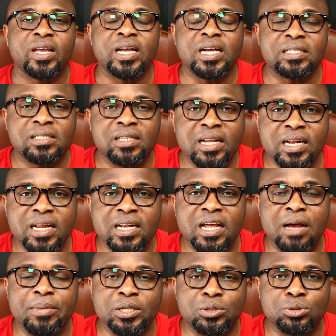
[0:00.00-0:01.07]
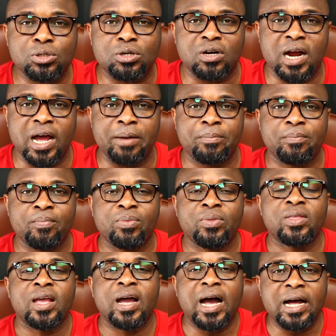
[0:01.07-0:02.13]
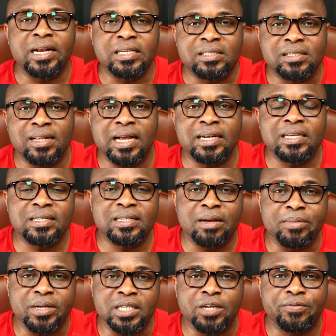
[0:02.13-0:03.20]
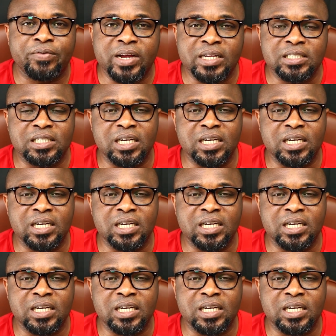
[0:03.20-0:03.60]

It's leading them into crime and it's landing them in different